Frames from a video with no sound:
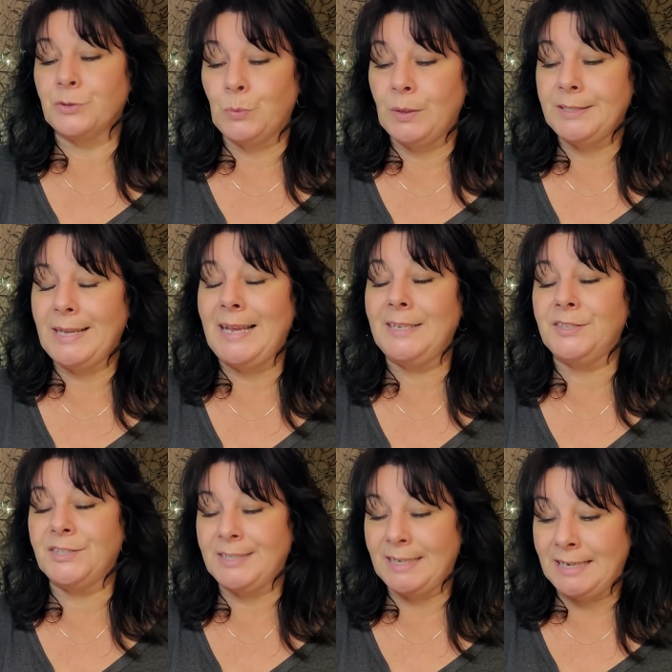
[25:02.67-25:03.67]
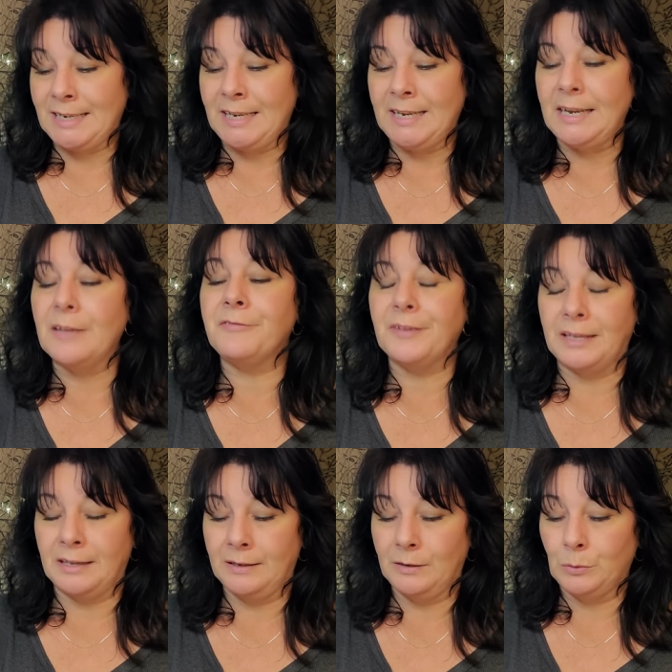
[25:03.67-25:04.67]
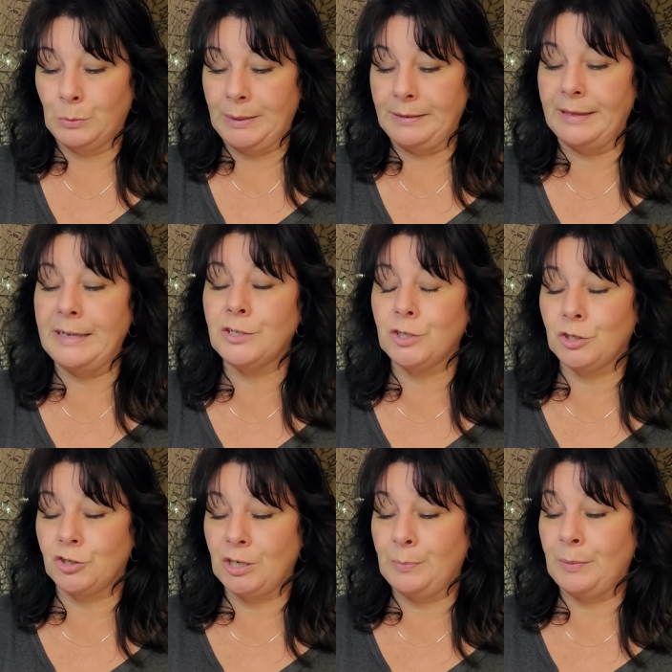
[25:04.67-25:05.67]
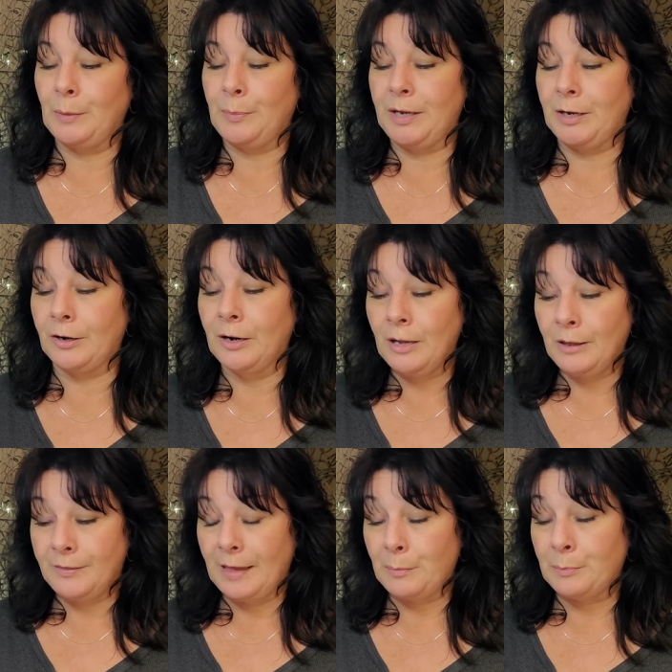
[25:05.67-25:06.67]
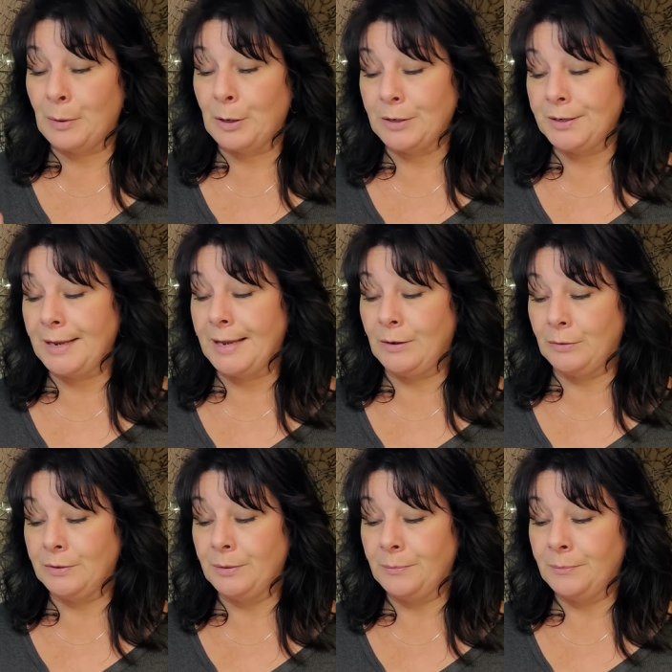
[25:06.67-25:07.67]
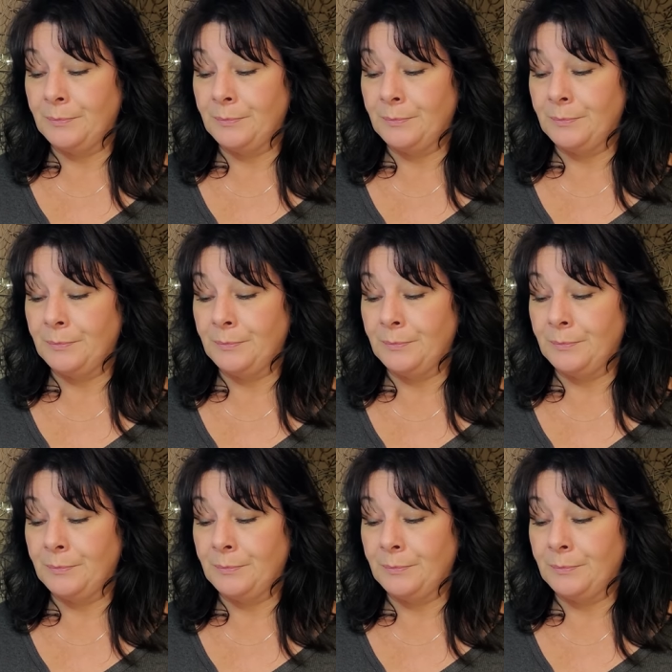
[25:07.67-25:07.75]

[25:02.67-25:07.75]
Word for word: this was a significant relationship up here that burned down.